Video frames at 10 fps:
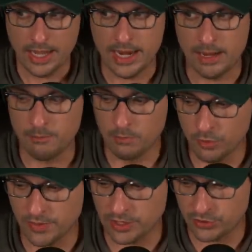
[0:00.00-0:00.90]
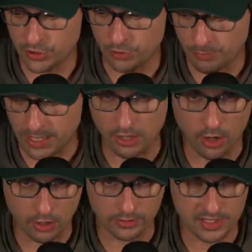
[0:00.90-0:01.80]
And moving to being
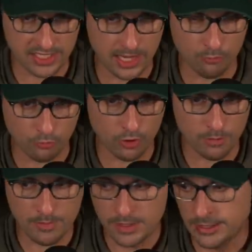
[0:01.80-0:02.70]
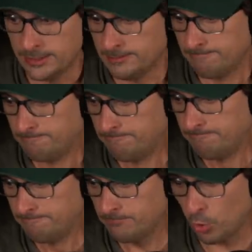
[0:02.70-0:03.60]
all in the same room
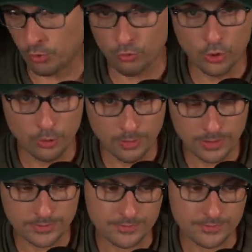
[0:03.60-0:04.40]
or room."